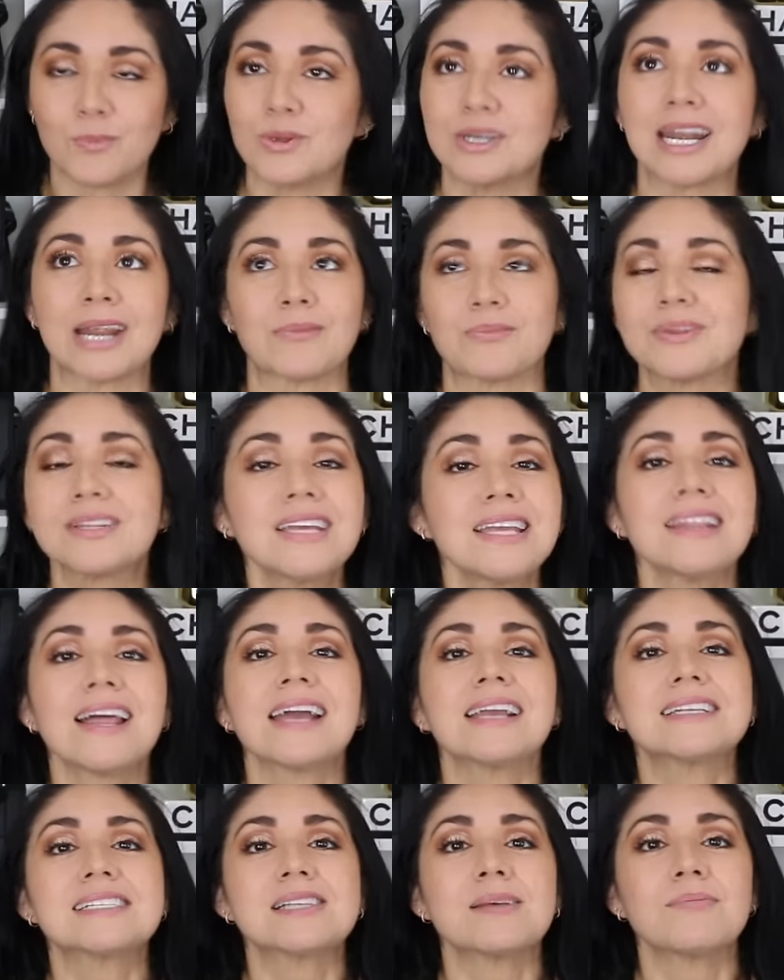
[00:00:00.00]
When I really
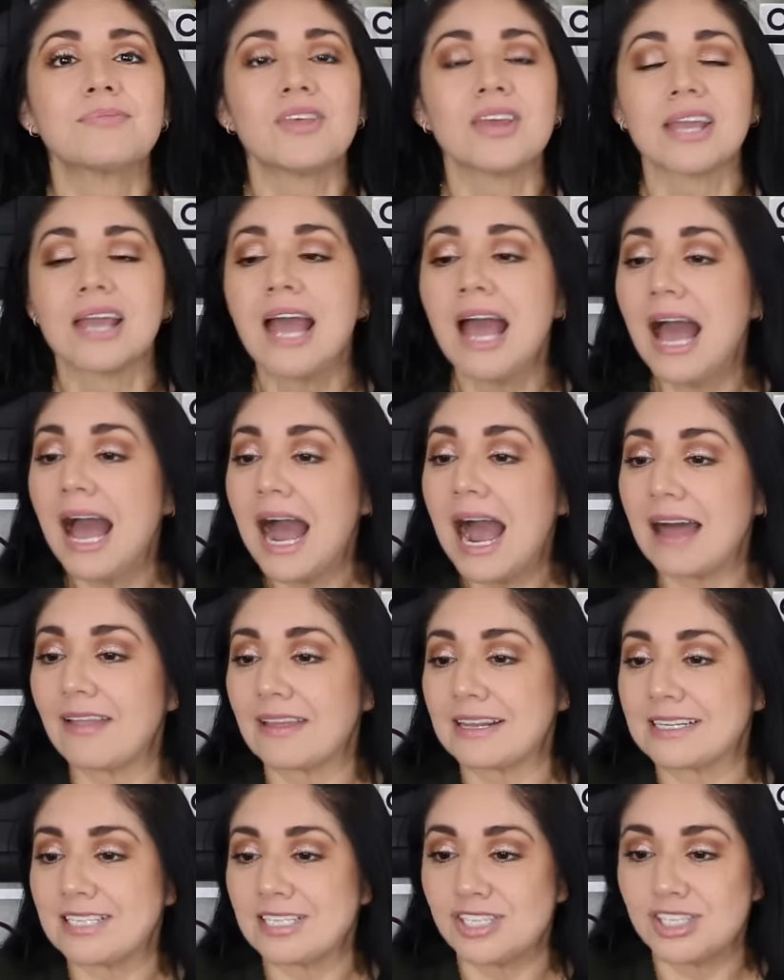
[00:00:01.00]
like something, I
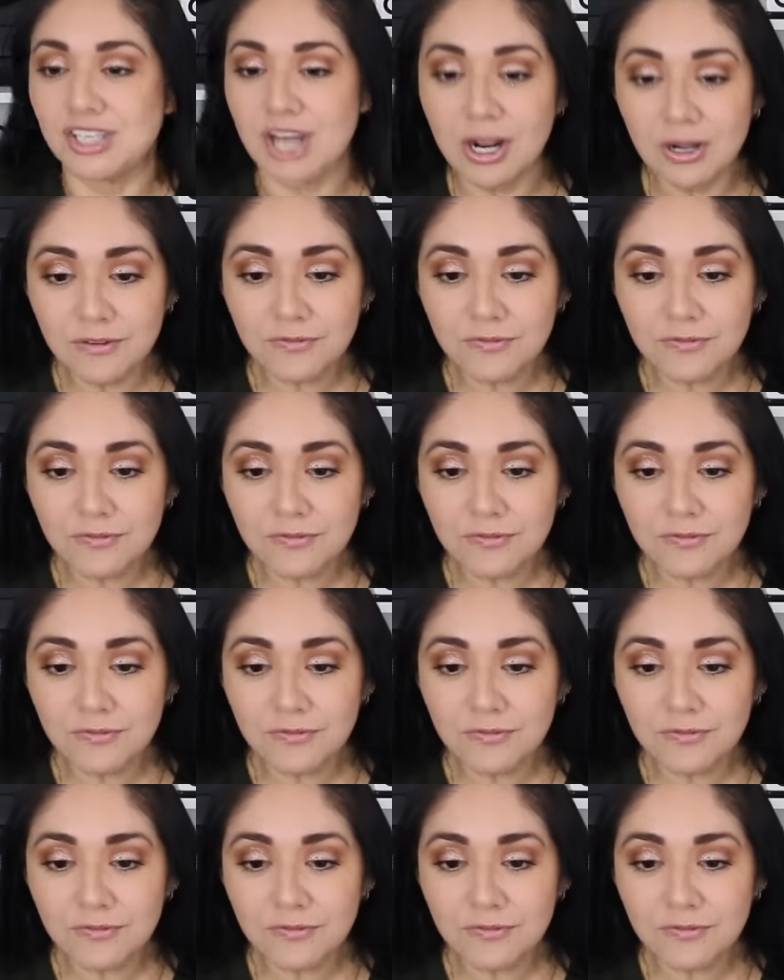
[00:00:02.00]
like to shout